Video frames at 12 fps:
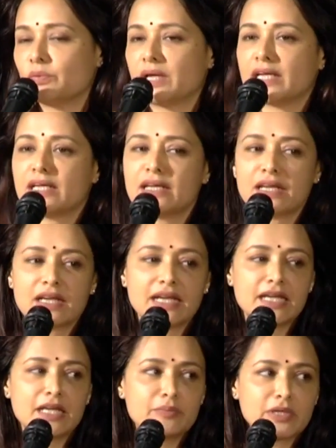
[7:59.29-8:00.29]
when
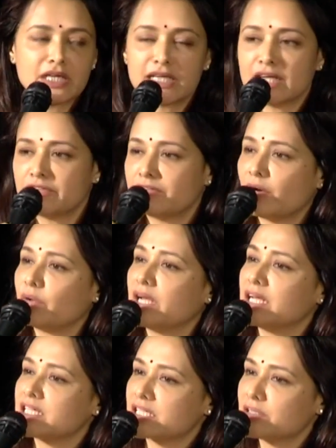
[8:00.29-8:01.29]
Nimagadda
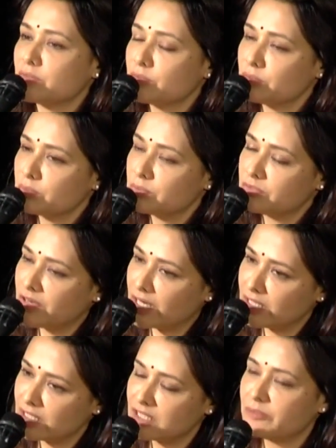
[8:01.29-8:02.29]
Foundation
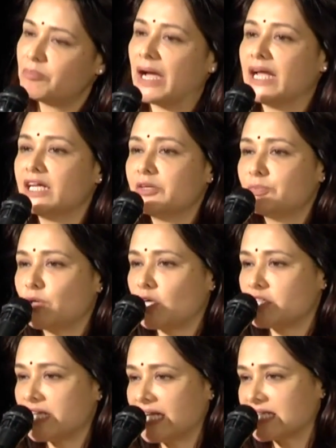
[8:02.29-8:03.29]
funded the pilot
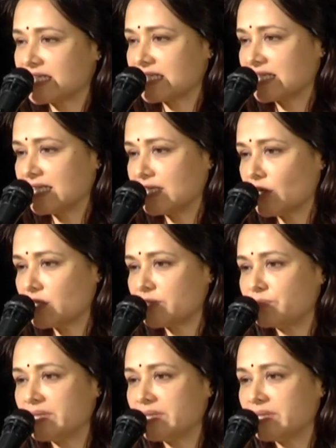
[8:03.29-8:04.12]
project and Dr.